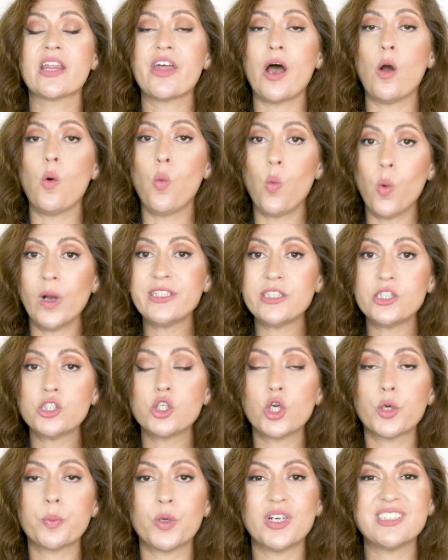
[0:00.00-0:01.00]
that once
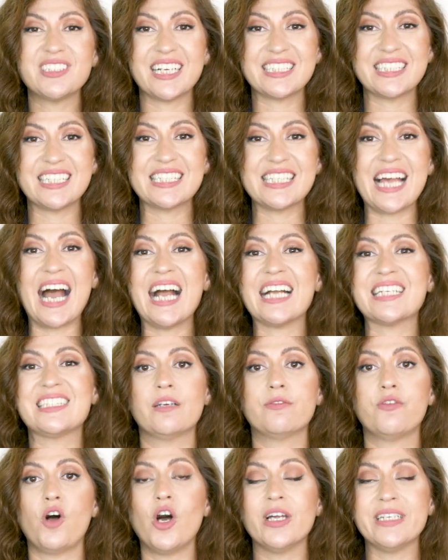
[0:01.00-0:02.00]
your product is
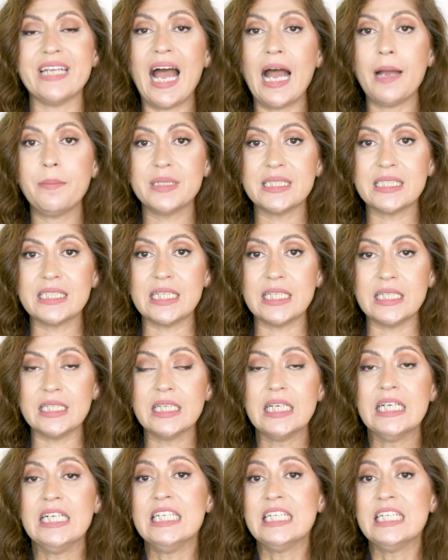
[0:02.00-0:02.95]
active on Amazon,